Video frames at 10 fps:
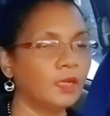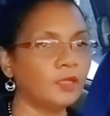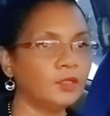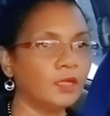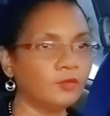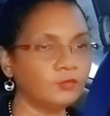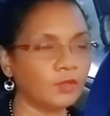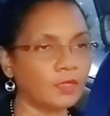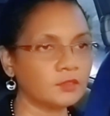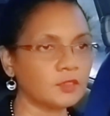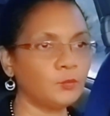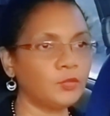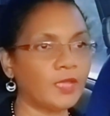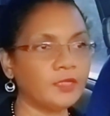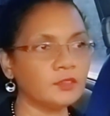and you have to act. Some
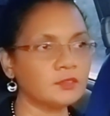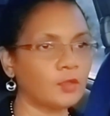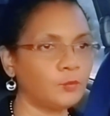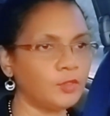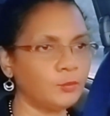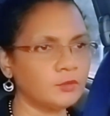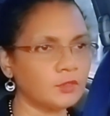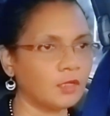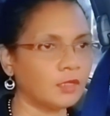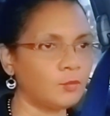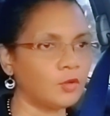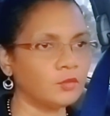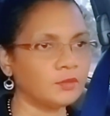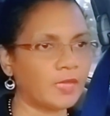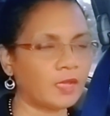I hear some people talk
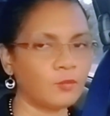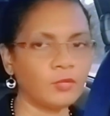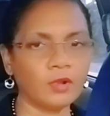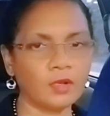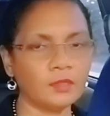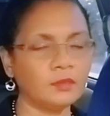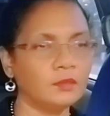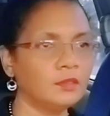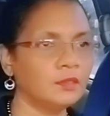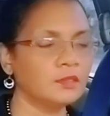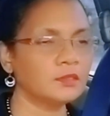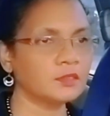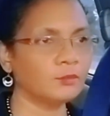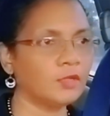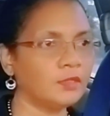about, like abroad,
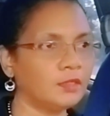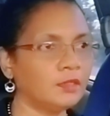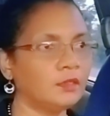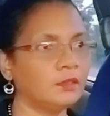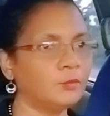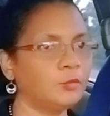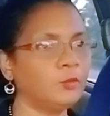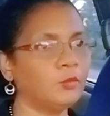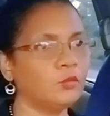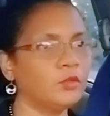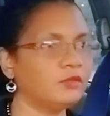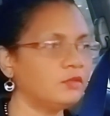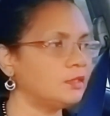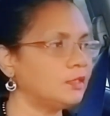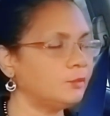some of the the people who are
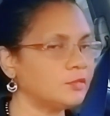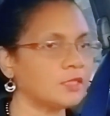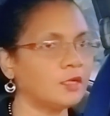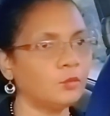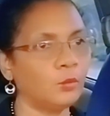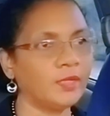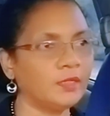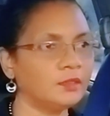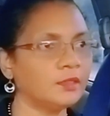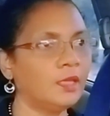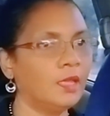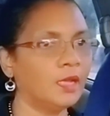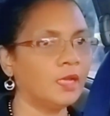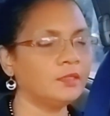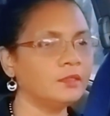giving tips on wealth,
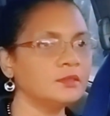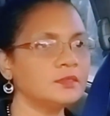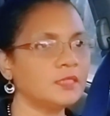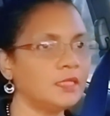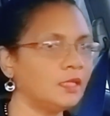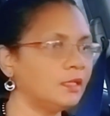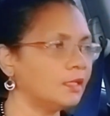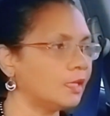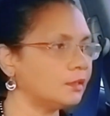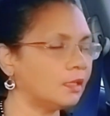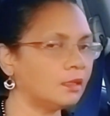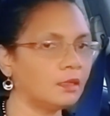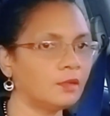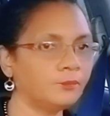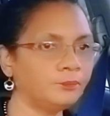and they're saying that.
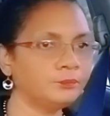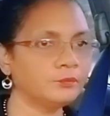Um,